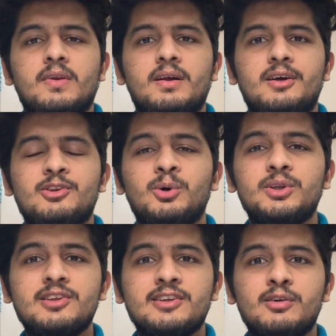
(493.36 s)
So
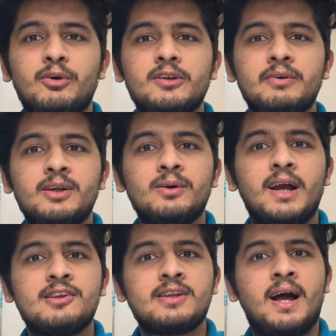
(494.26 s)
this is it for the video,
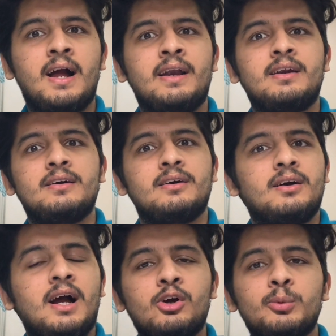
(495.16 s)
guys, and
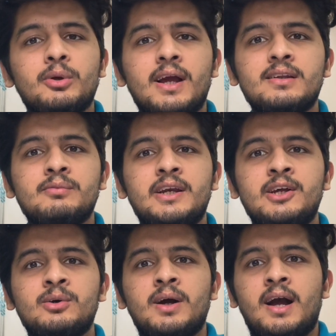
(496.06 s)
I hope you like the
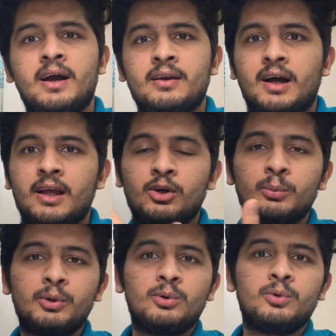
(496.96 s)
video, and I hope
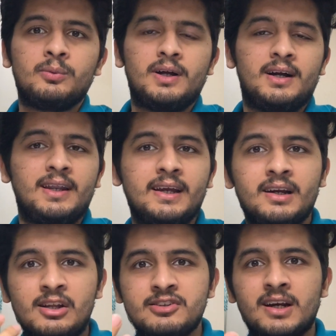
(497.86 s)
you like
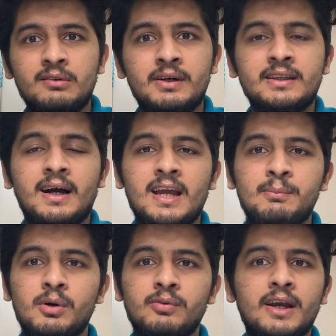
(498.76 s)
understand what the hype
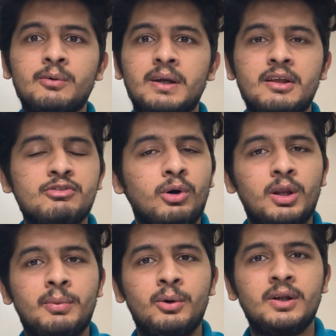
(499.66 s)
of I-20 is all
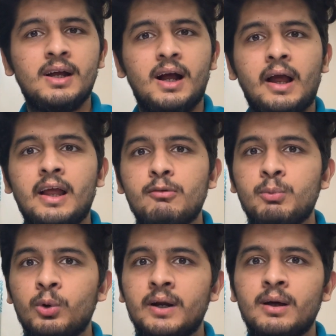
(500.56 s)
about. I have
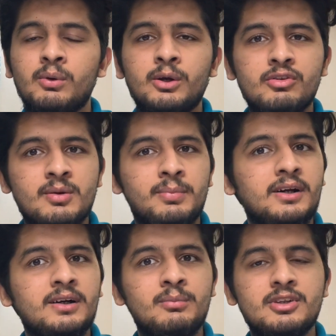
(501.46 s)
broken down into simpler
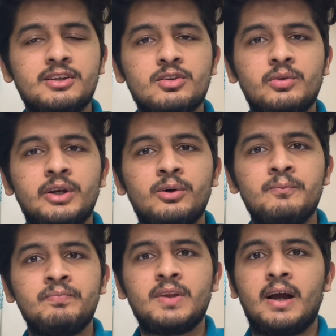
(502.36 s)
terms in this video,
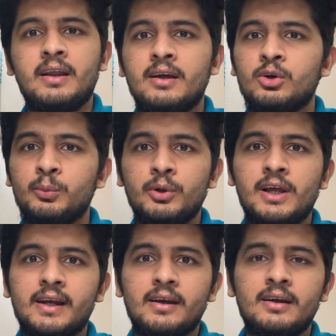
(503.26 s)
and I hope you
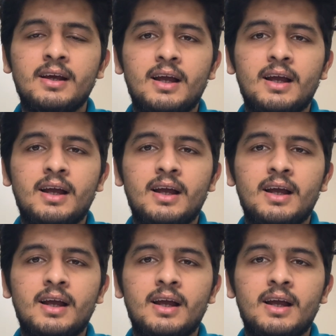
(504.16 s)
liked it.